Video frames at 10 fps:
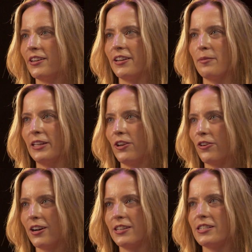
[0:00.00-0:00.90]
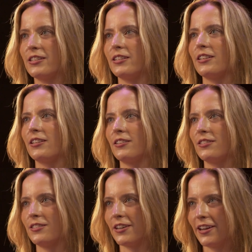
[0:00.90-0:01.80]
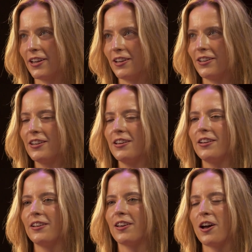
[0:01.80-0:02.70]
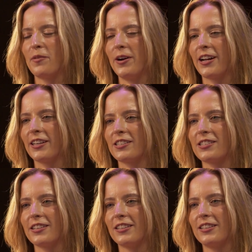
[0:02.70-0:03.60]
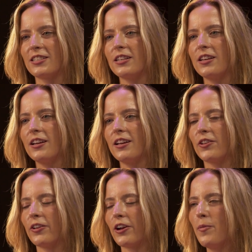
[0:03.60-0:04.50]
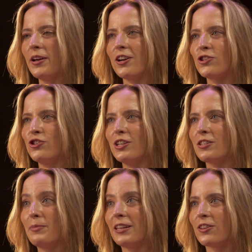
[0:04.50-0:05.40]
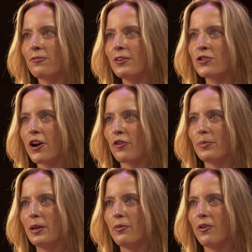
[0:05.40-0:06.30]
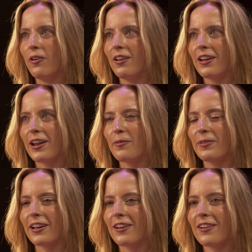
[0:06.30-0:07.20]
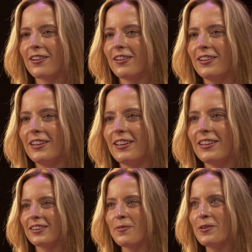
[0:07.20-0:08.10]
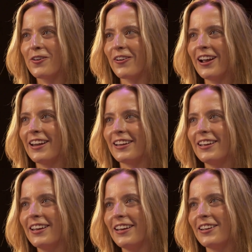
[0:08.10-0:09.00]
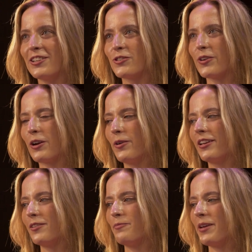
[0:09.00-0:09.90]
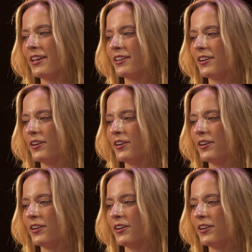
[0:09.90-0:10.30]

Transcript: and Emily Grondin and Diane Economakis, and they're like, oh my gosh, you need to meet the Fishoff people. And I'm like, that'd be great. And so I went and met